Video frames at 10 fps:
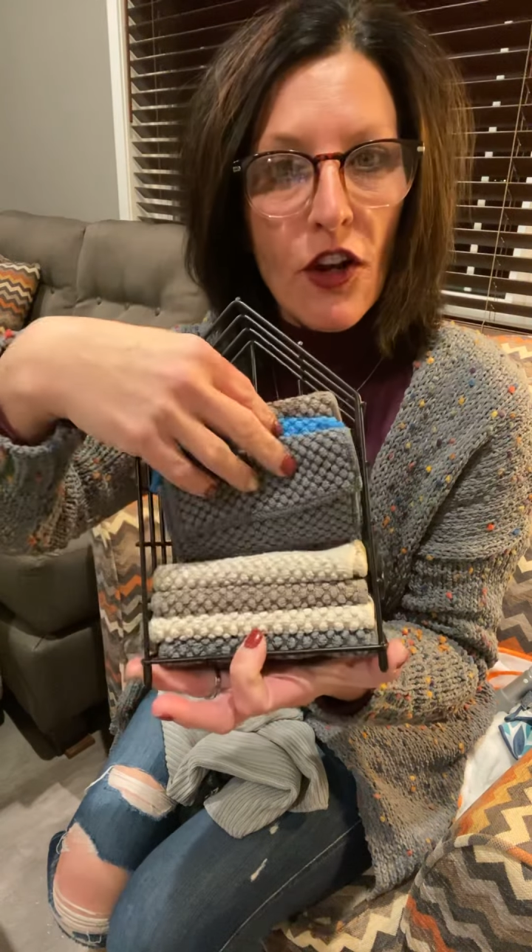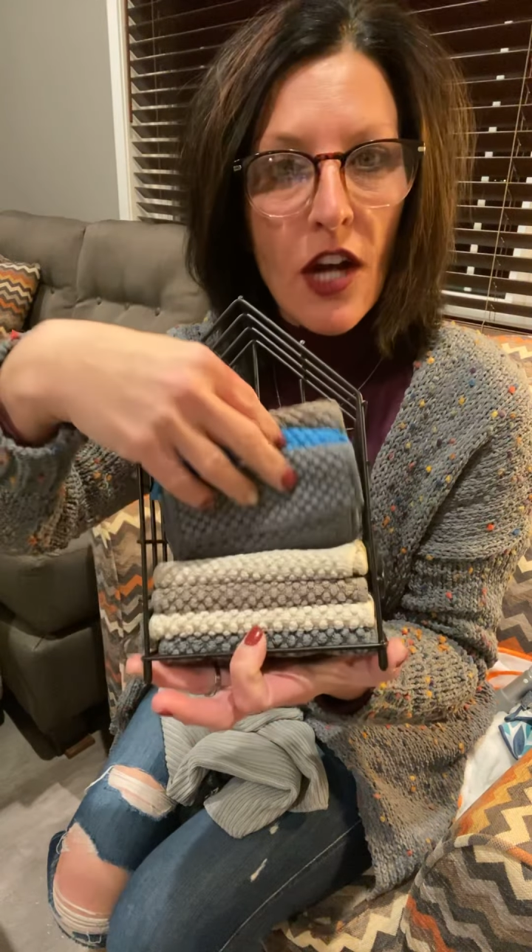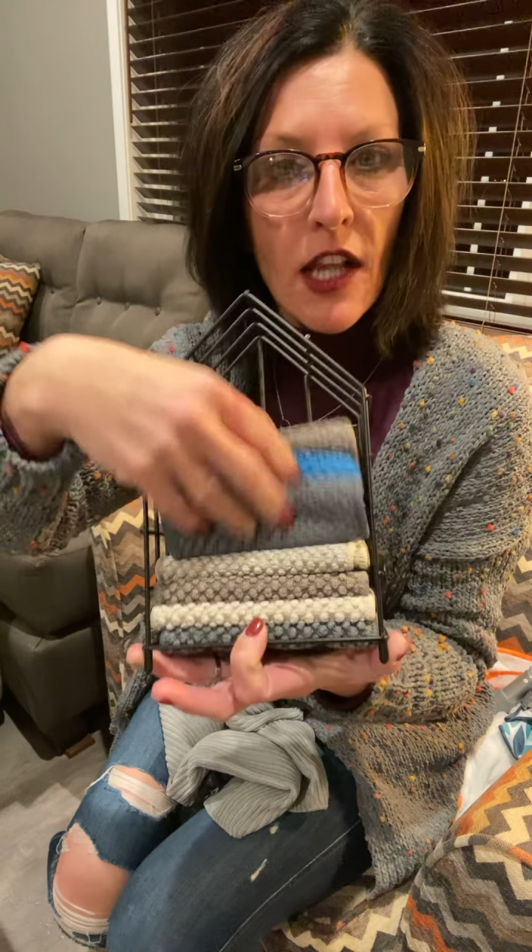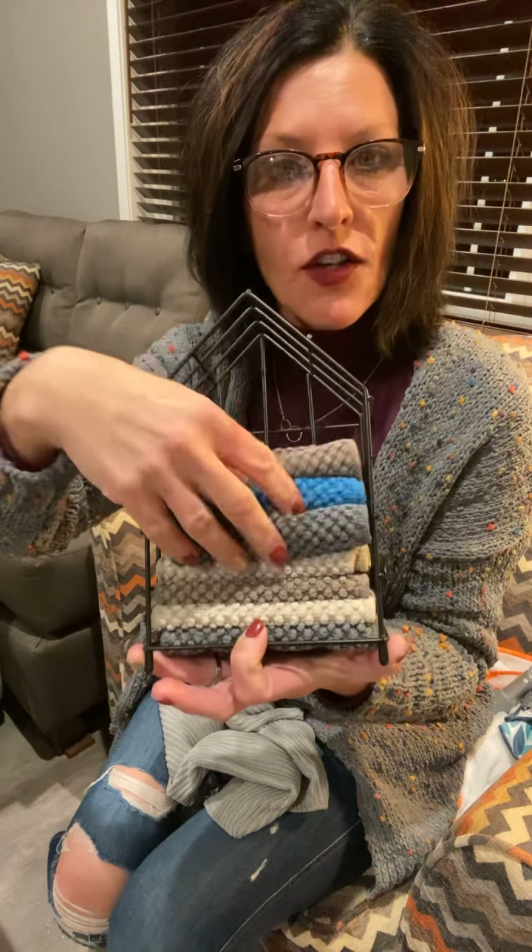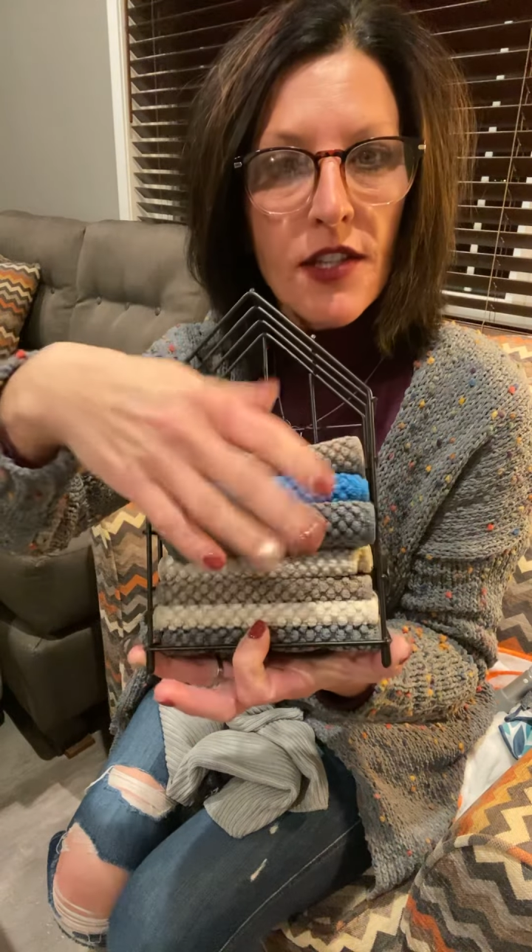
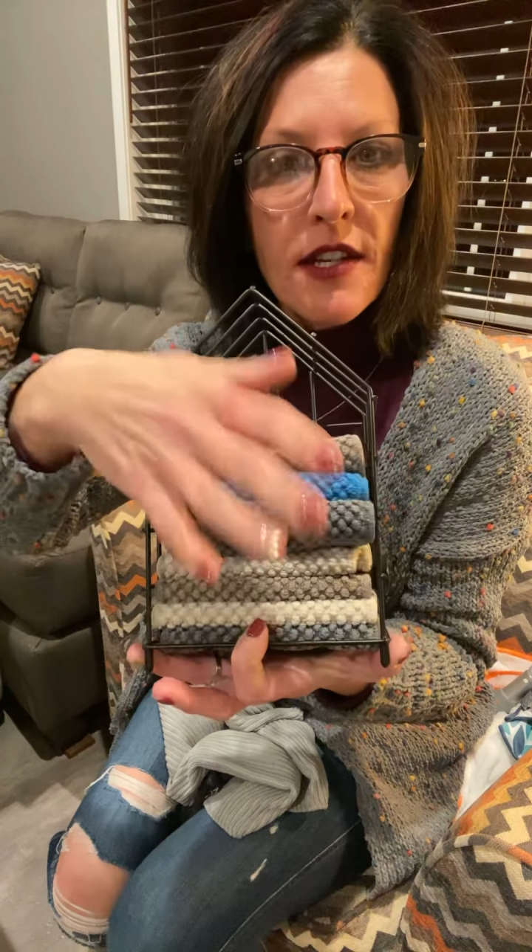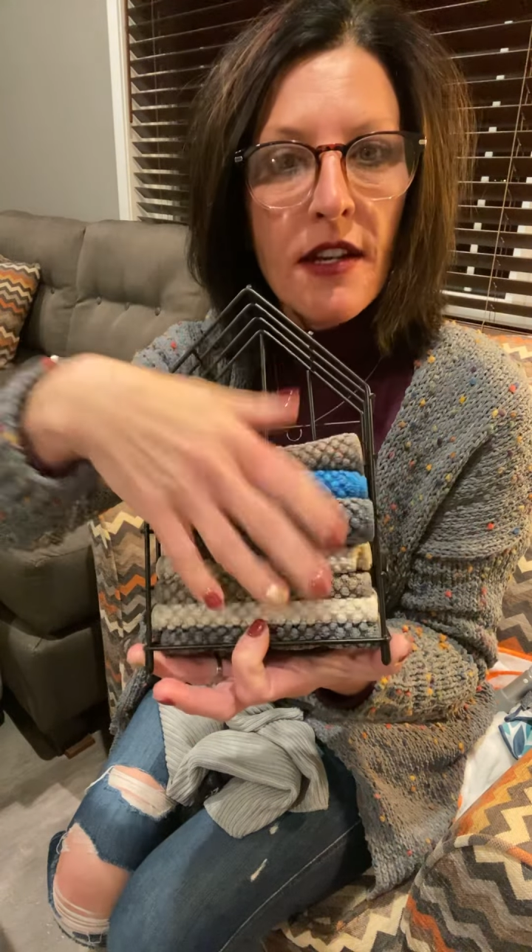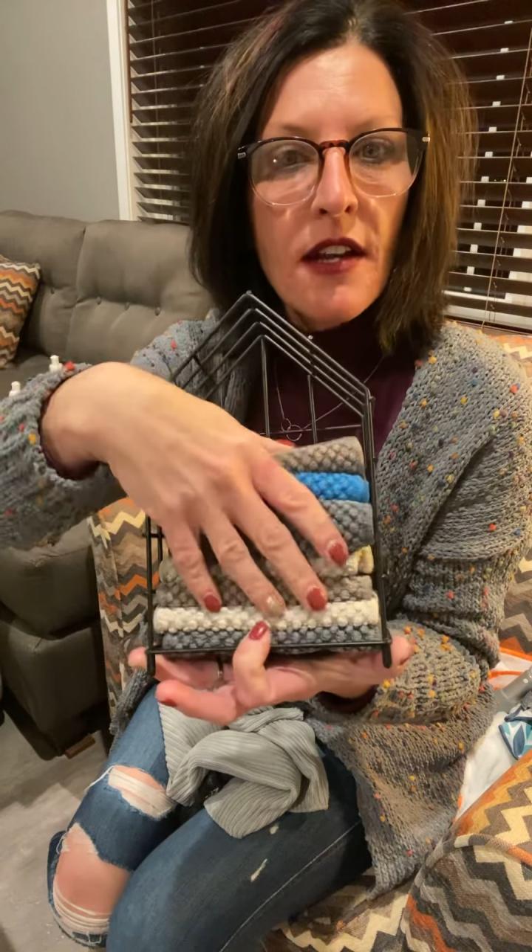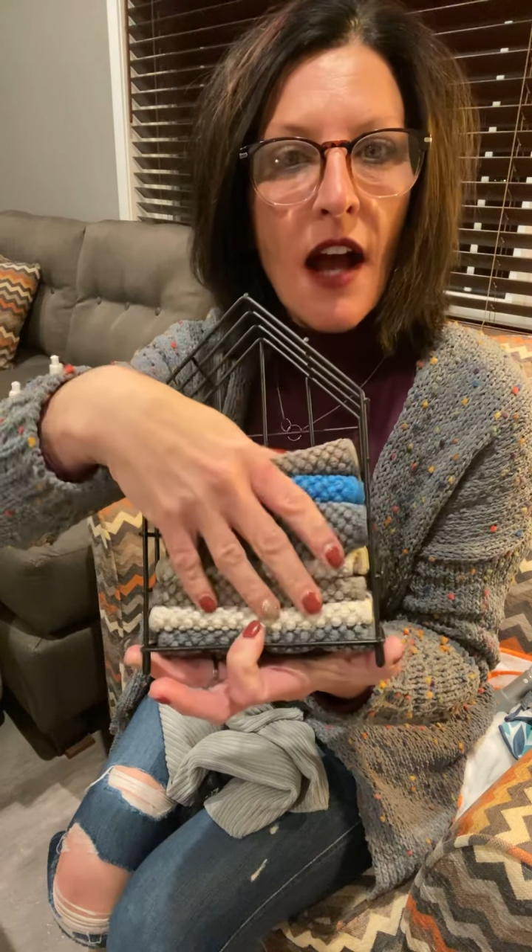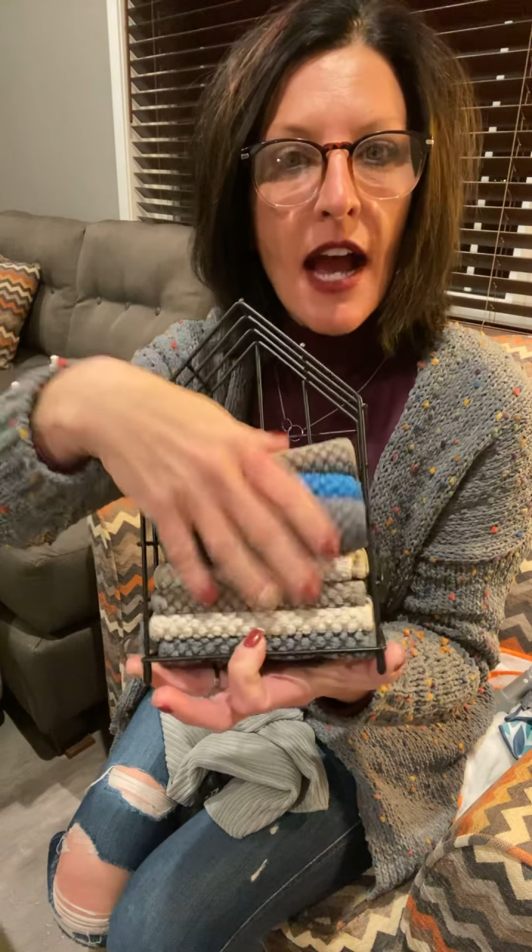colors.
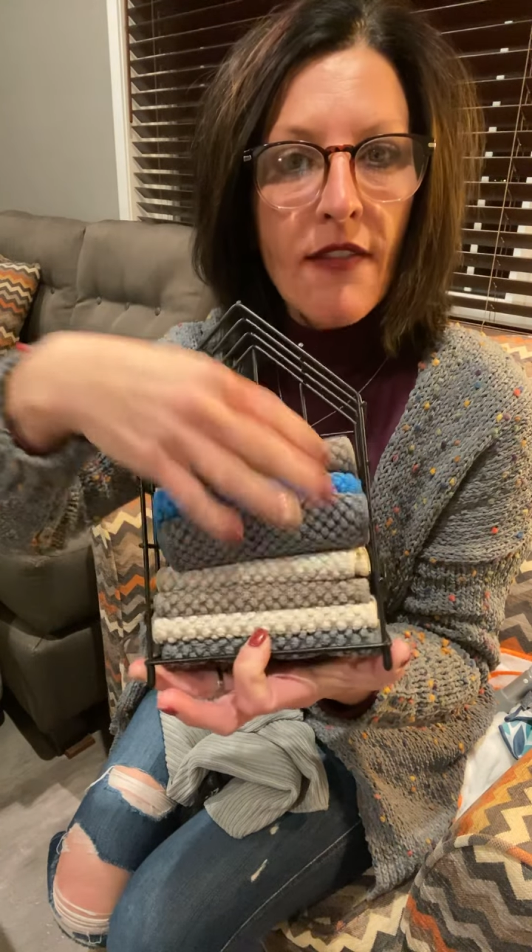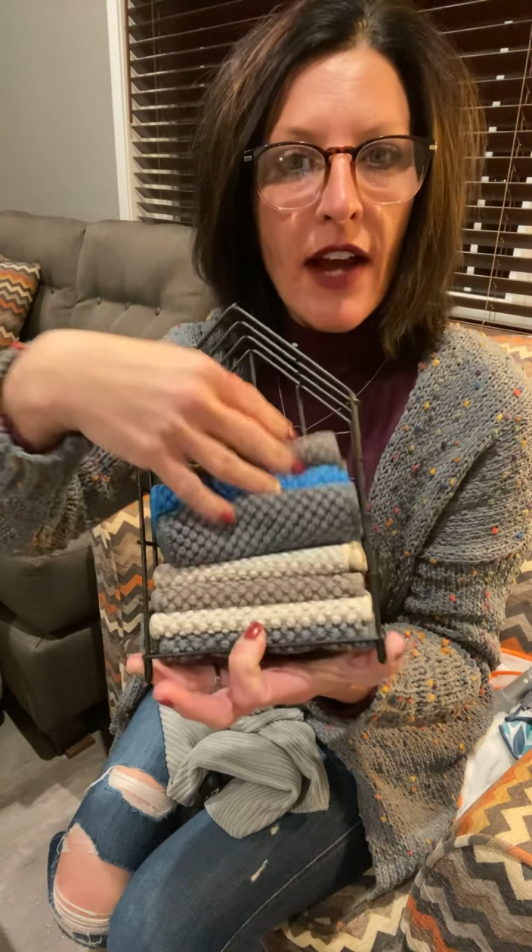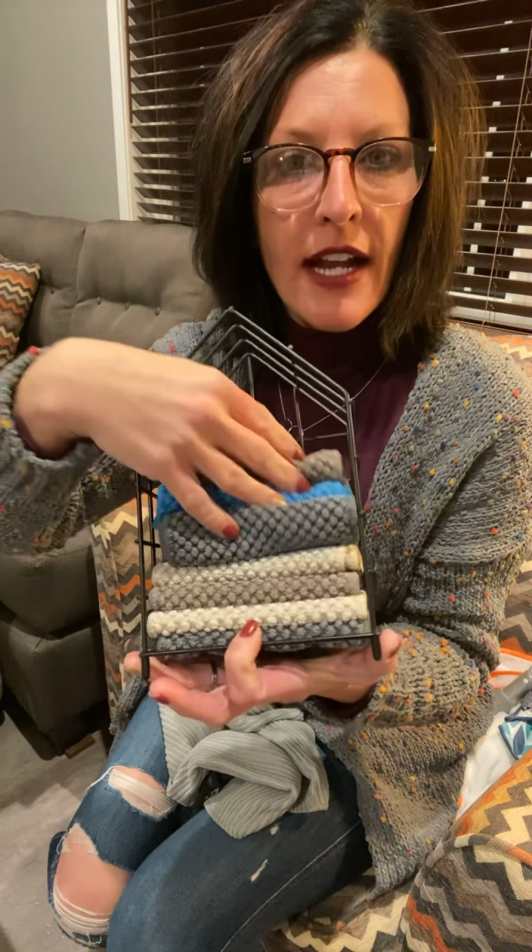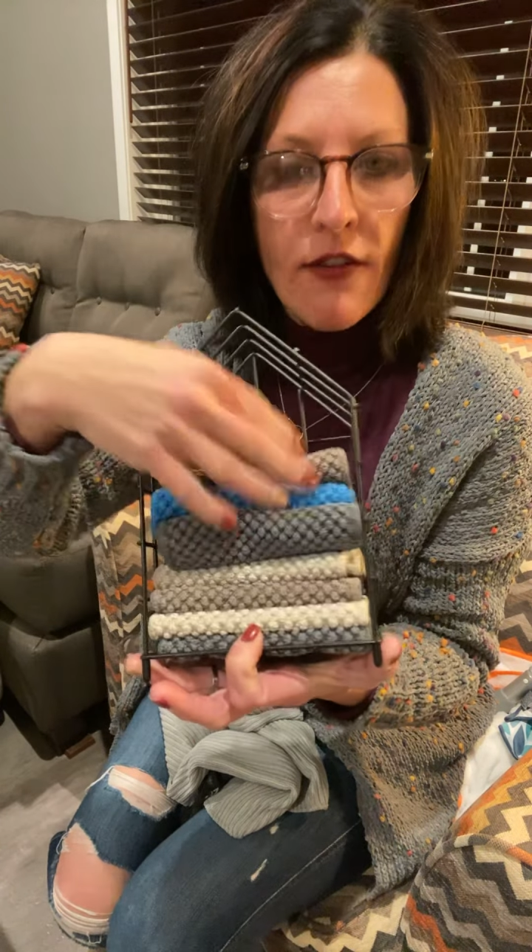I have kind of a